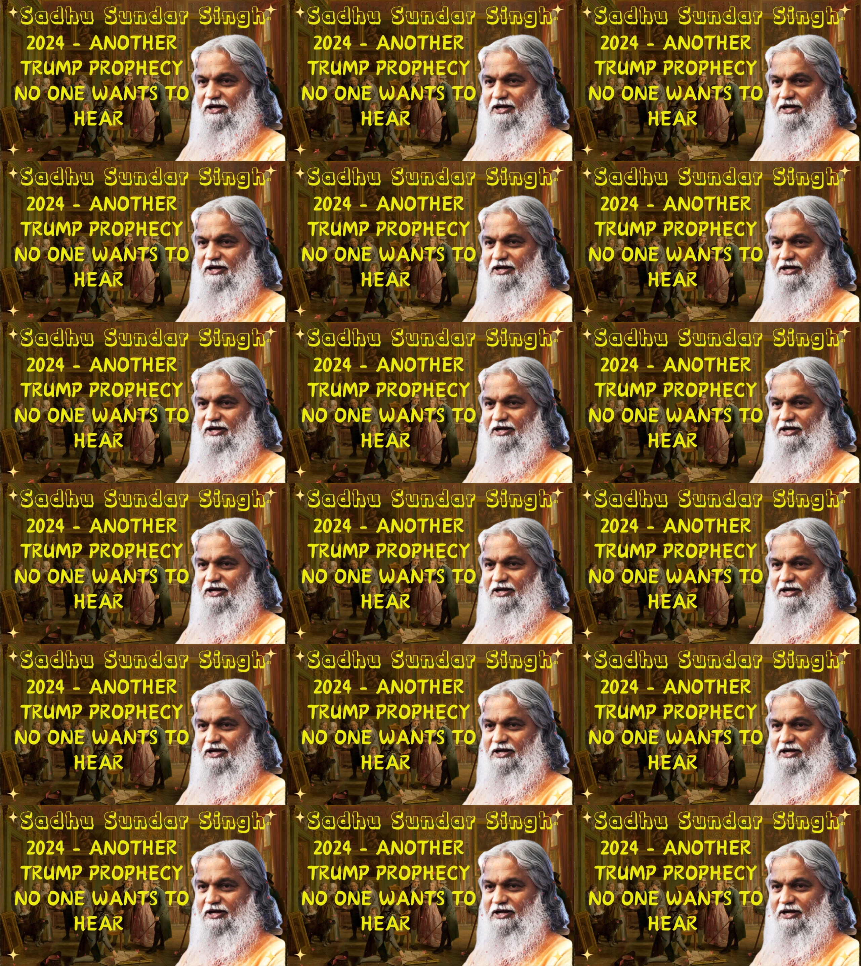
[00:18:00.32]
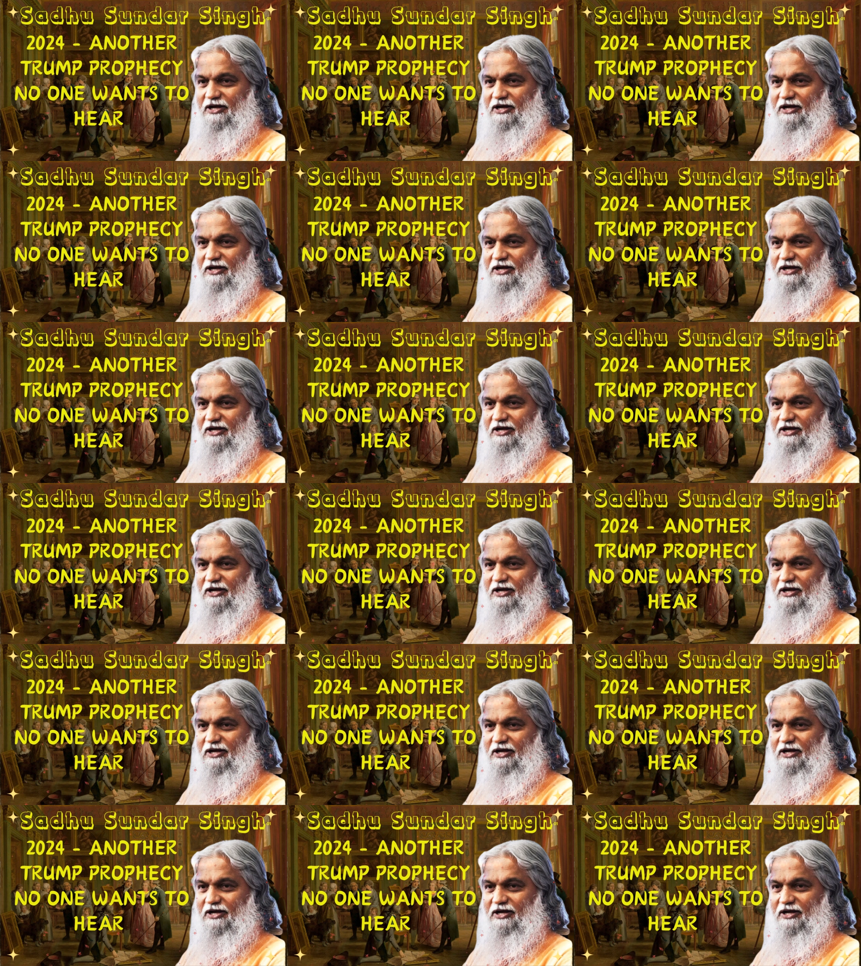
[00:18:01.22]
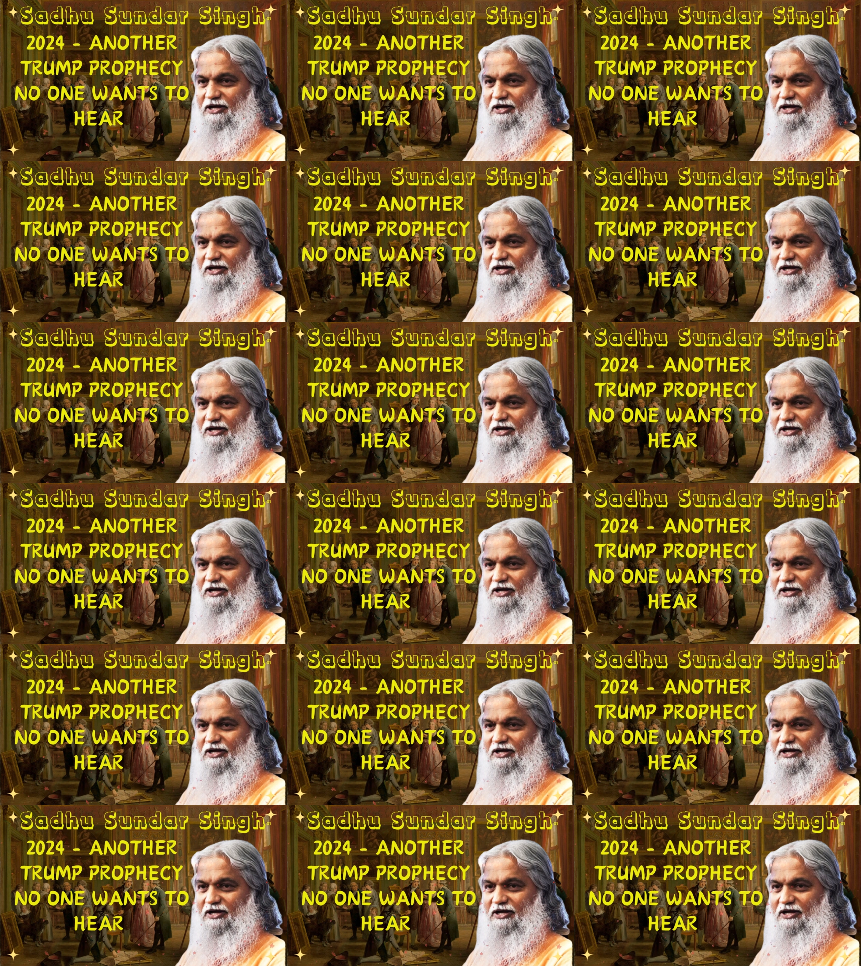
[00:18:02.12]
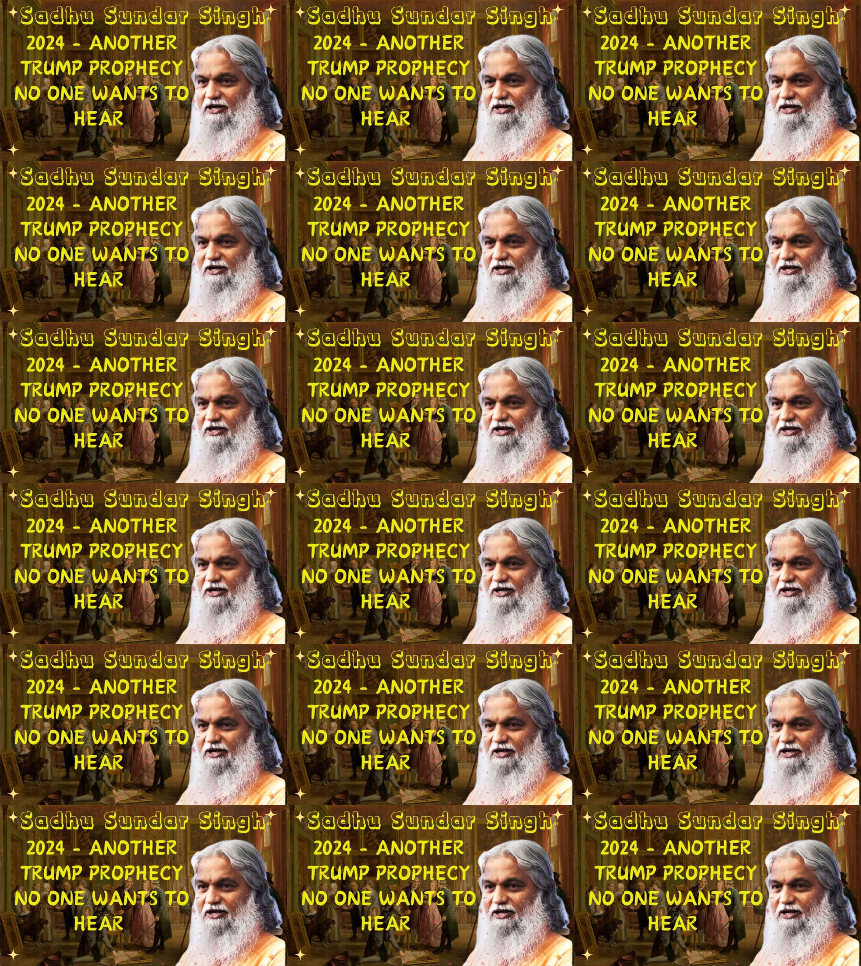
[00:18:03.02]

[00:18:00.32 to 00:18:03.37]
Nothing is said.